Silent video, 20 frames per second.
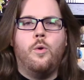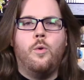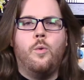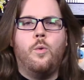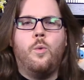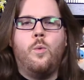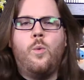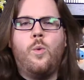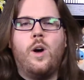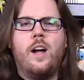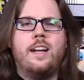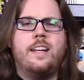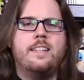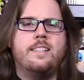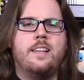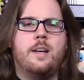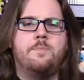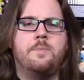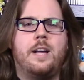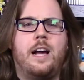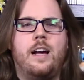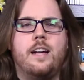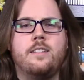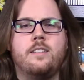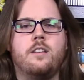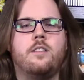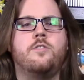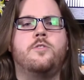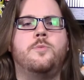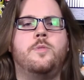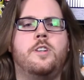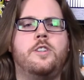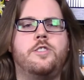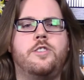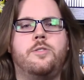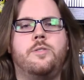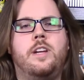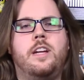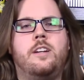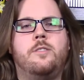What is up guys, Awesome
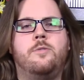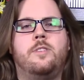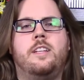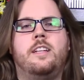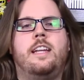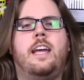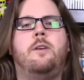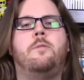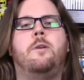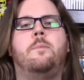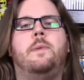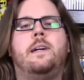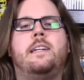Nerd Show here and today we're